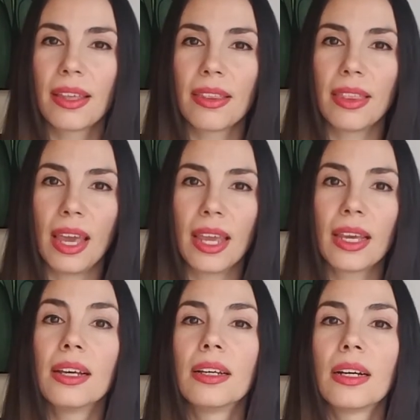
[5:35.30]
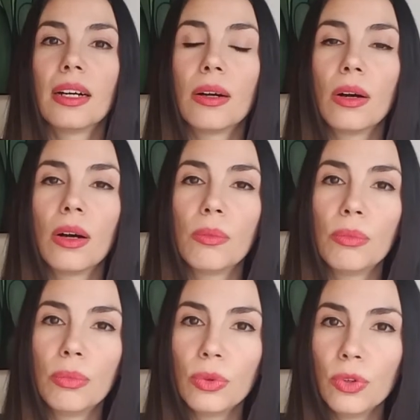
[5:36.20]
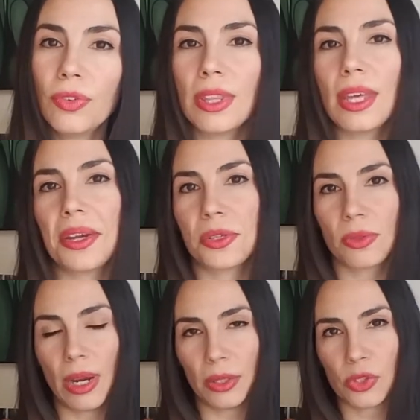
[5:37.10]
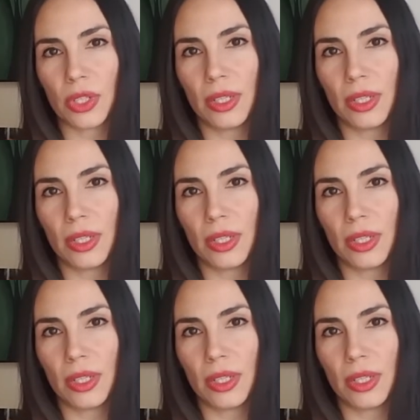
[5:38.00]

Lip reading: they move in that direction